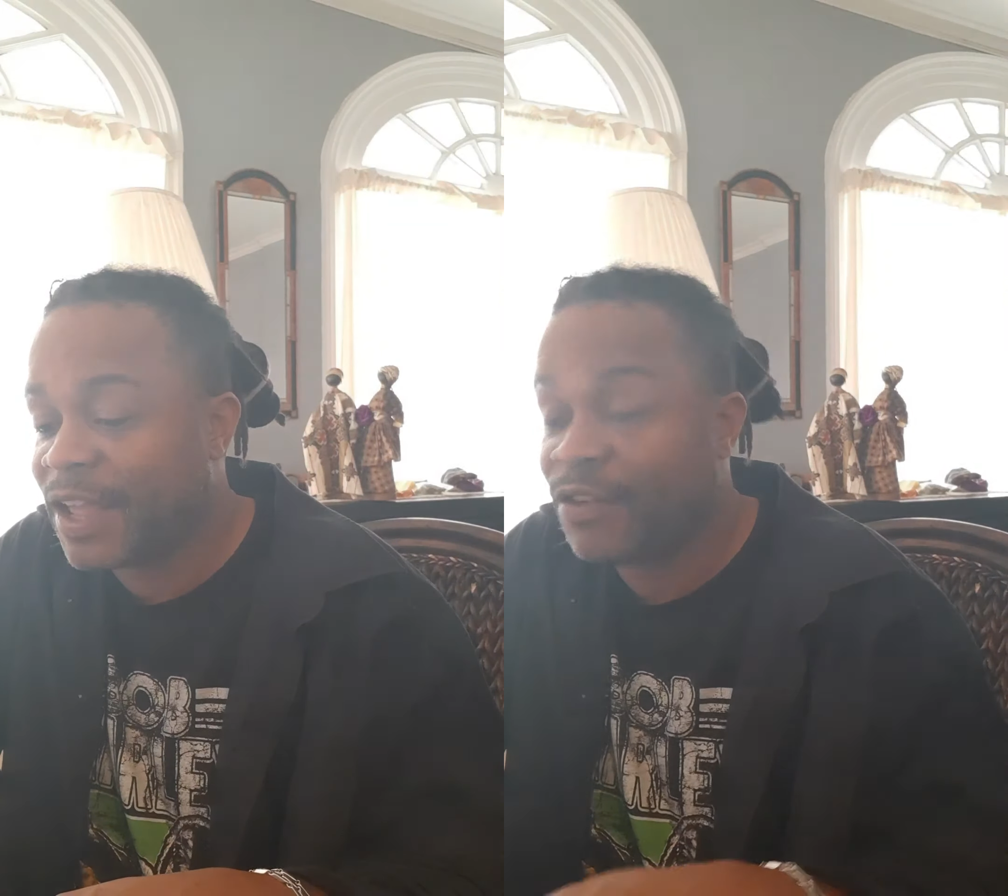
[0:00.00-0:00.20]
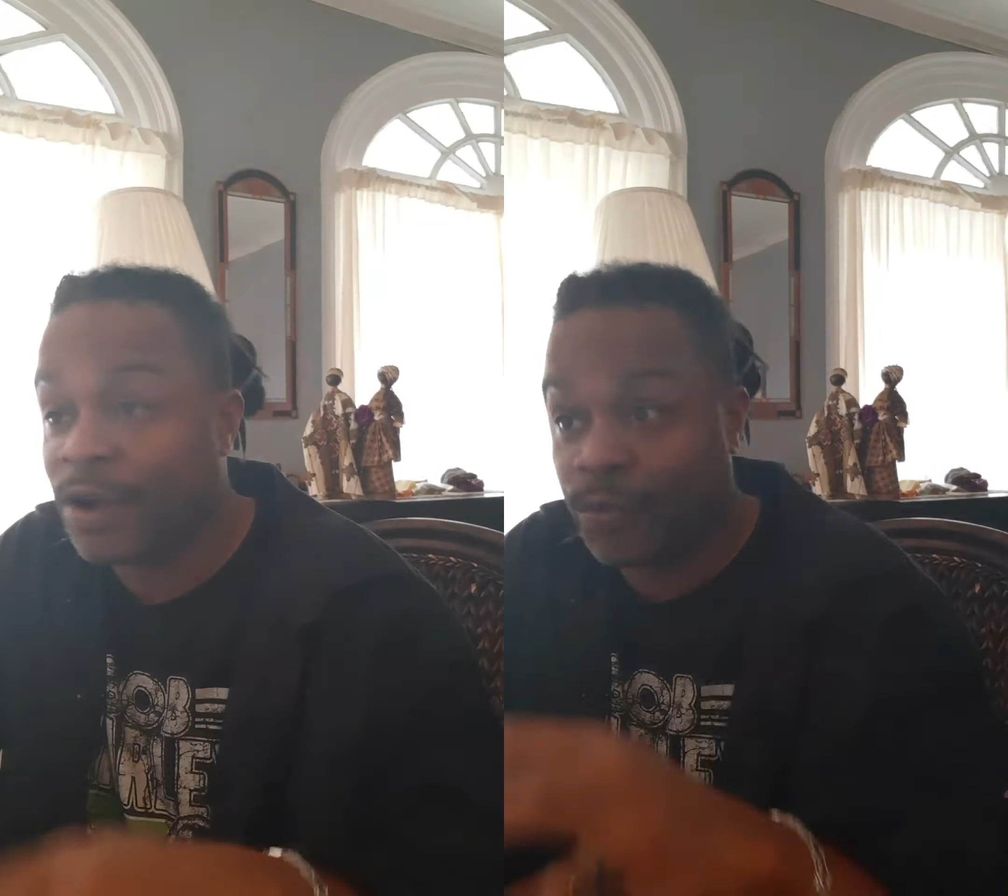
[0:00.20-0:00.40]

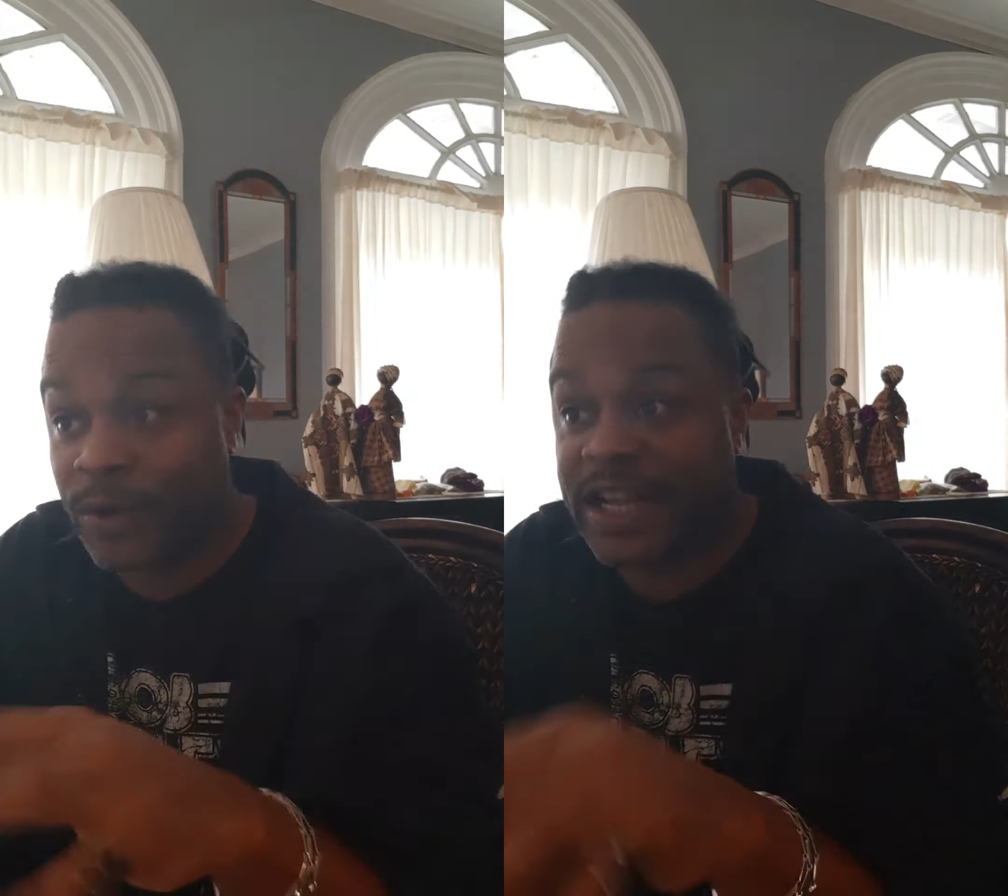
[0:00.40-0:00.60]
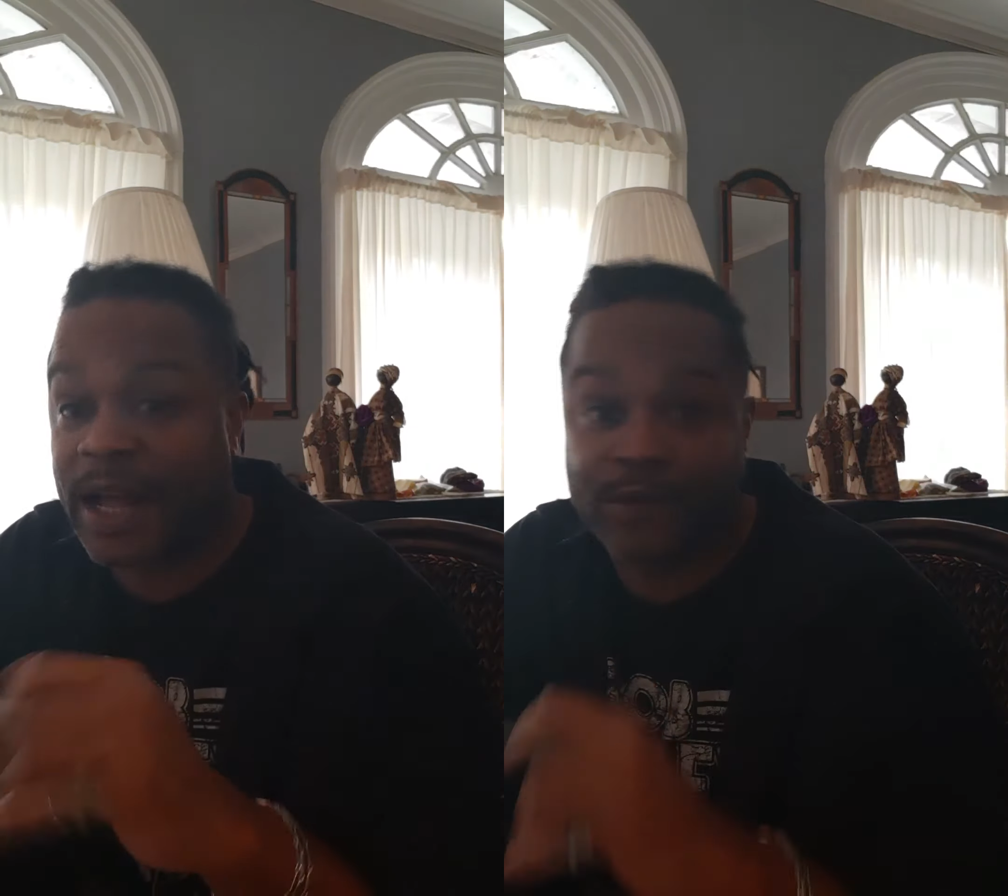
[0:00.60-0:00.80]
when
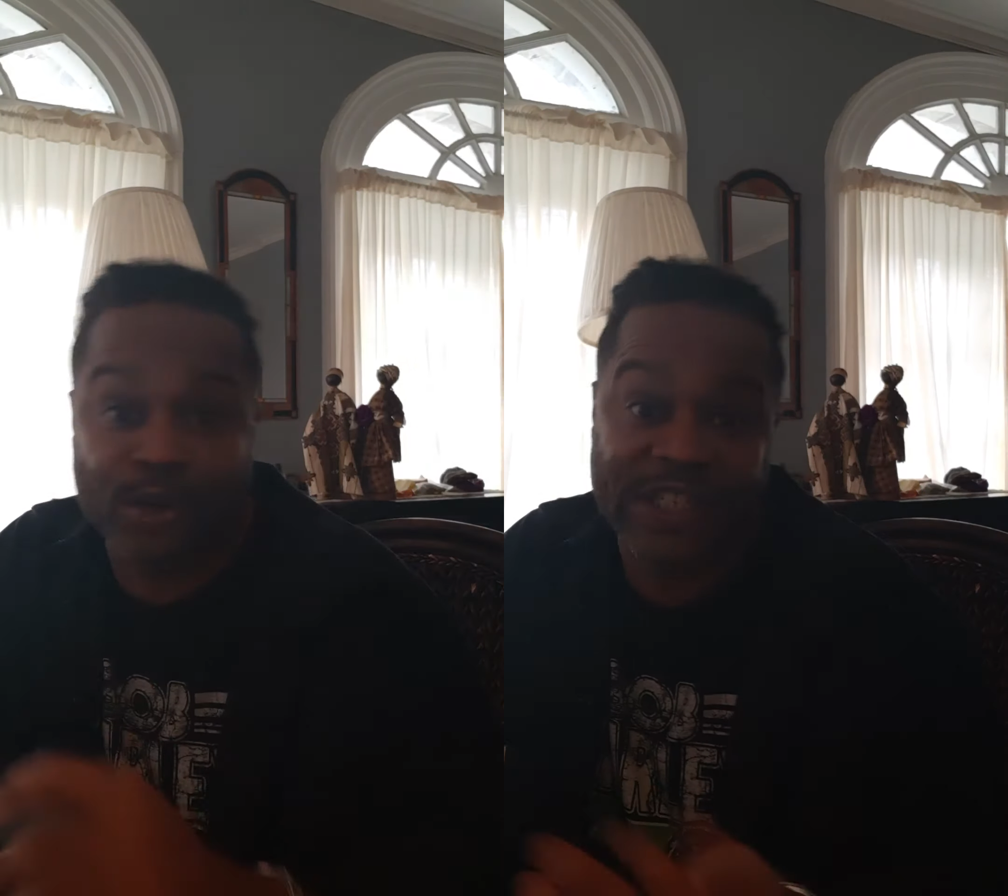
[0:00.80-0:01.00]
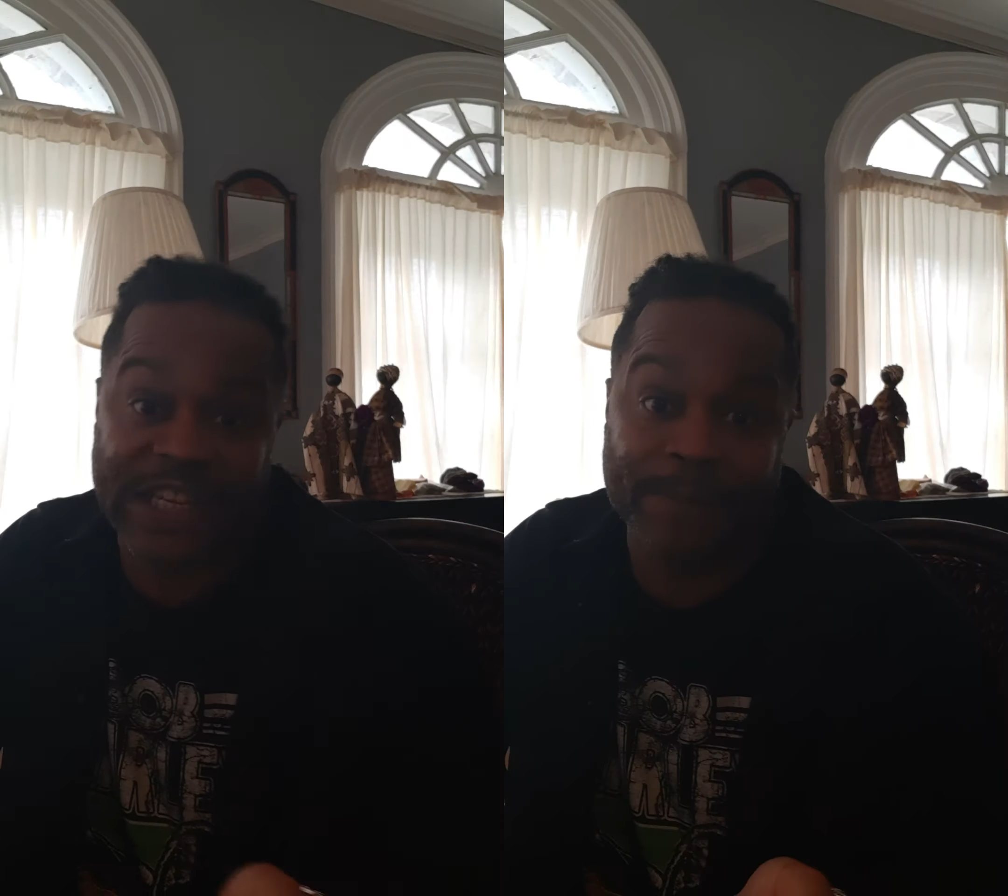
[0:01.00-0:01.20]
it comes to
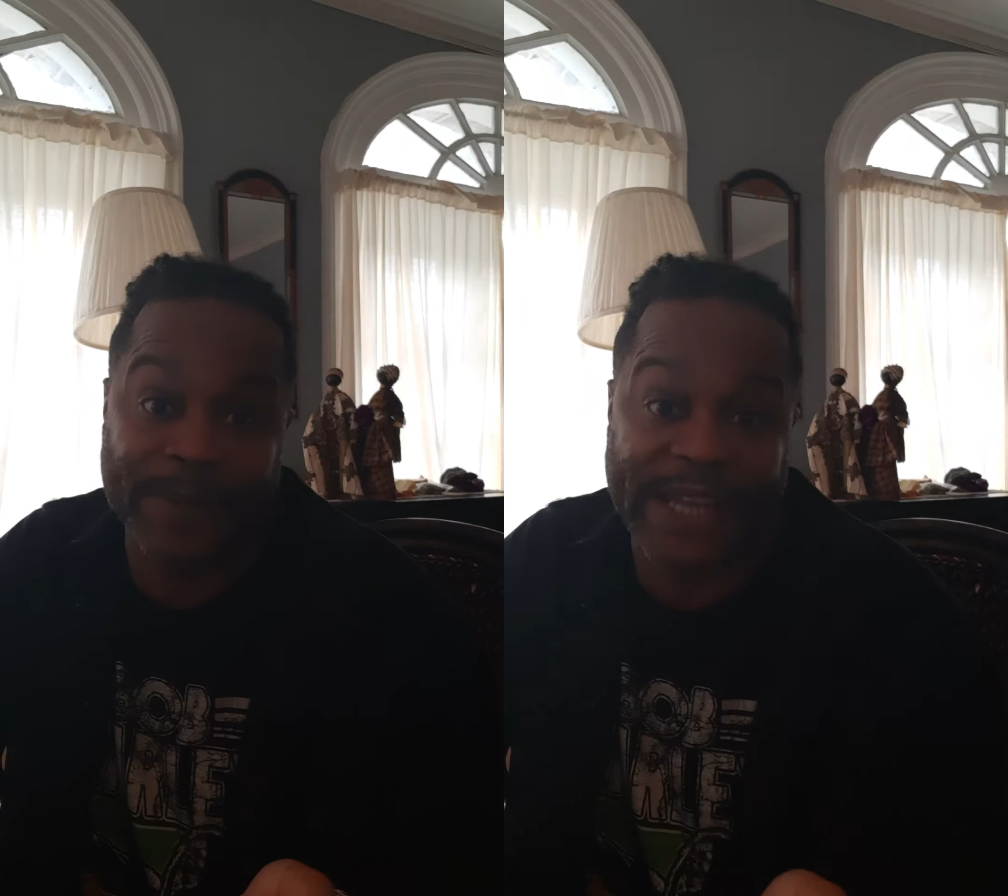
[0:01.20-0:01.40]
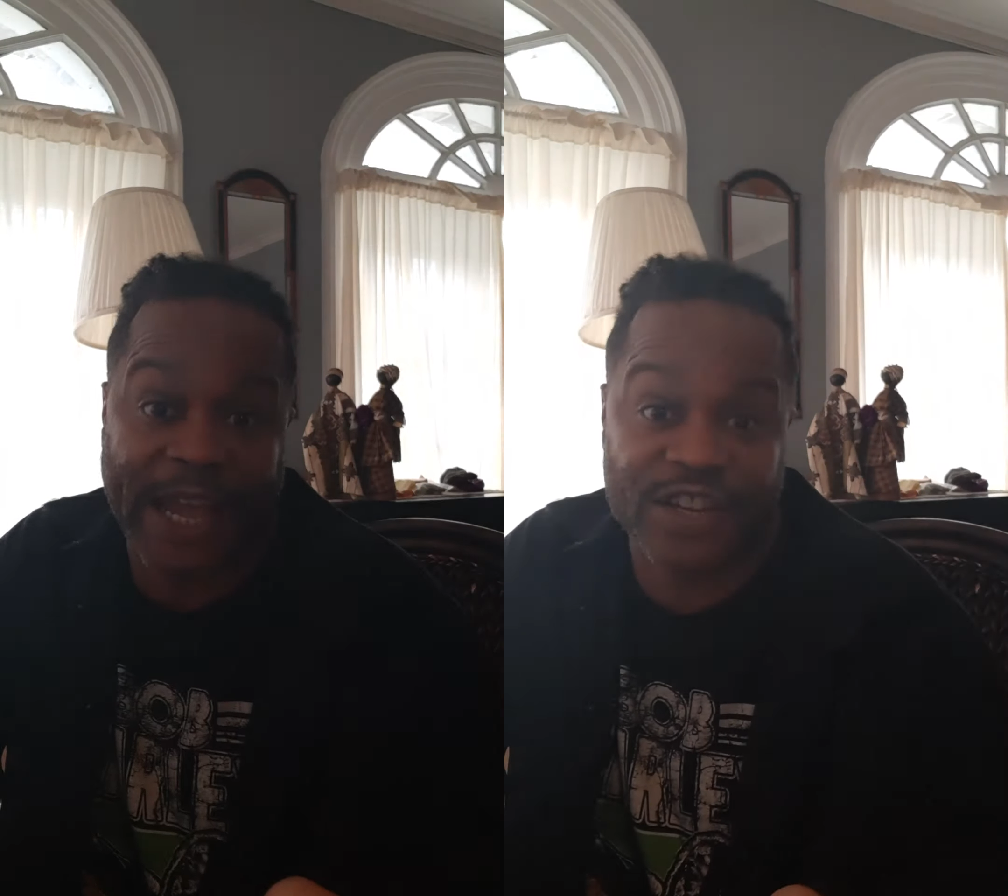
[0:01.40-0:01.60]
its
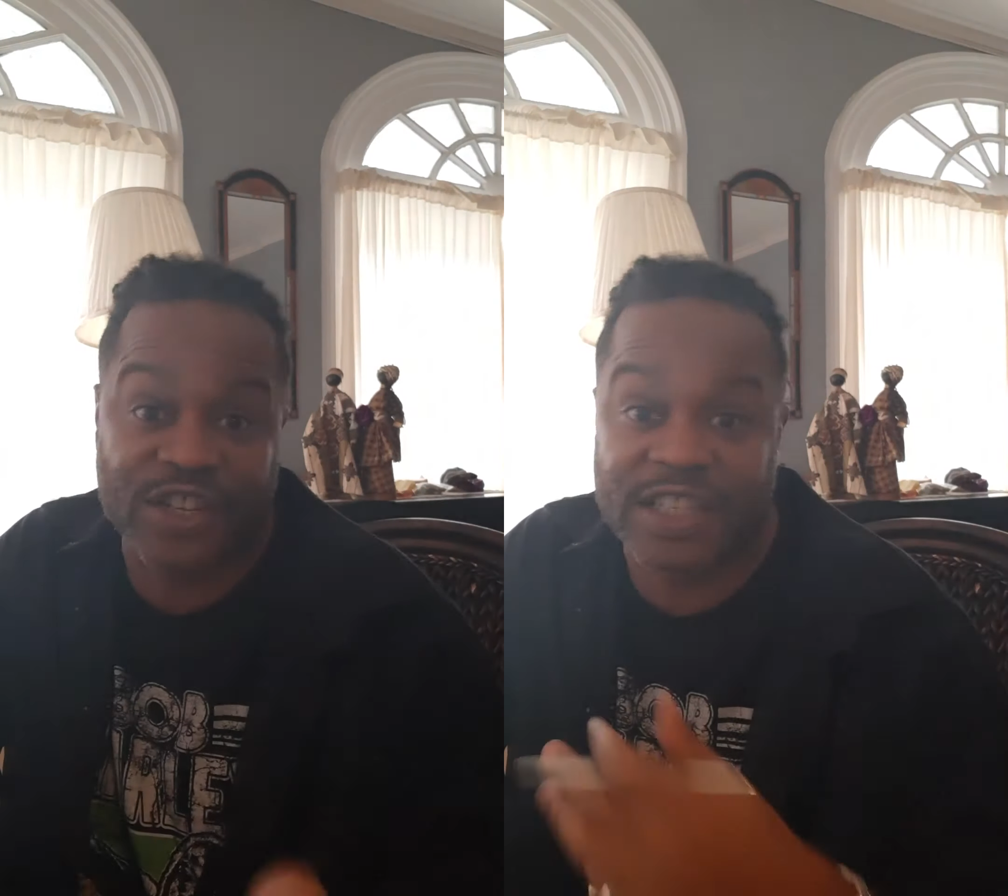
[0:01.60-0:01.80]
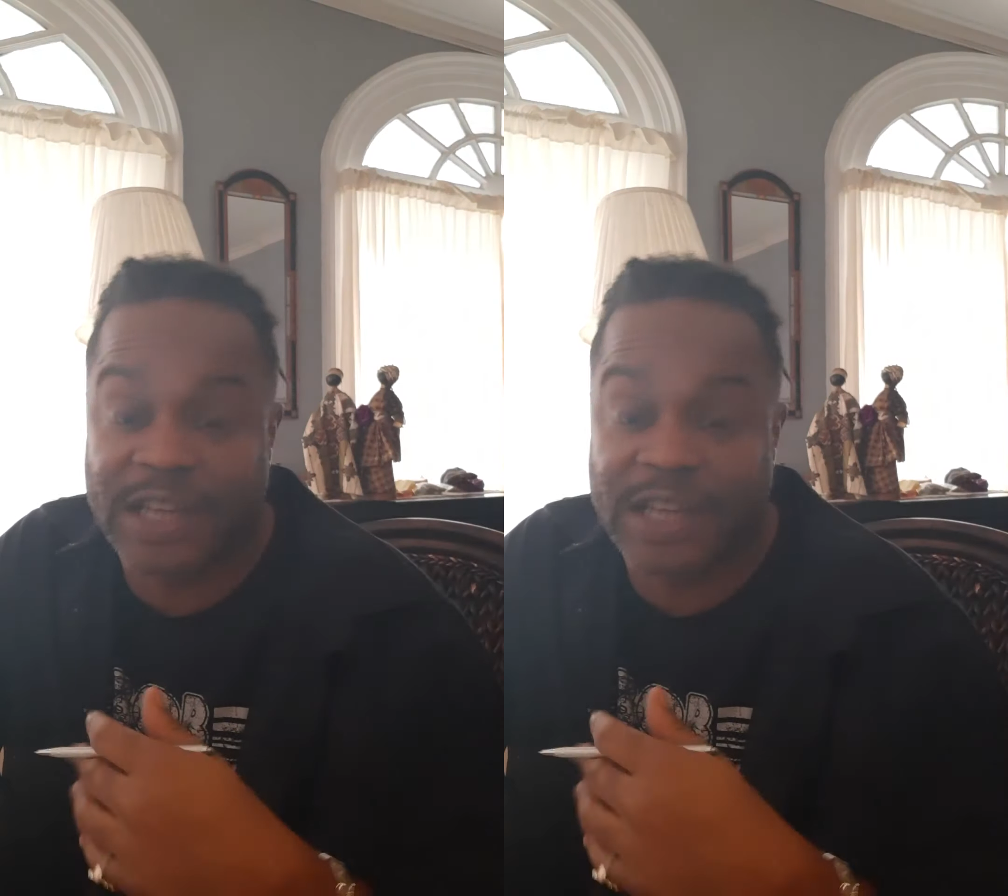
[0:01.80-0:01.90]
implications,